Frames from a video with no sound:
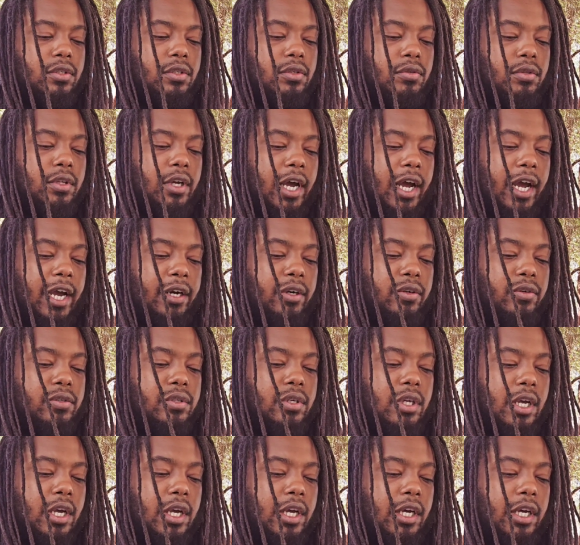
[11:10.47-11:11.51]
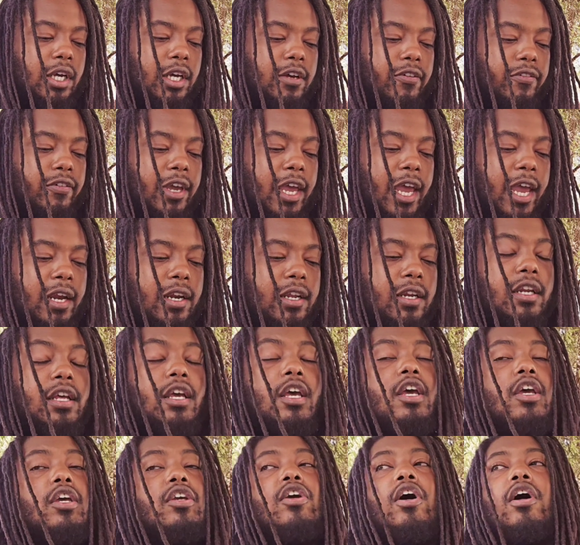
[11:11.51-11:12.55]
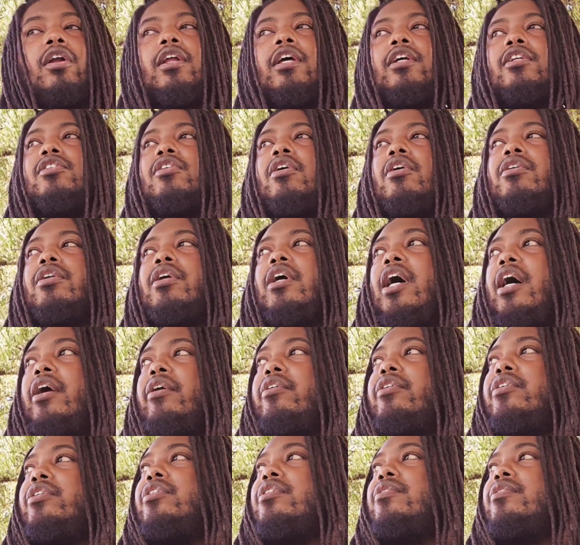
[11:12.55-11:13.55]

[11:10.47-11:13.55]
idols of Canaan. Y'all let your daughters,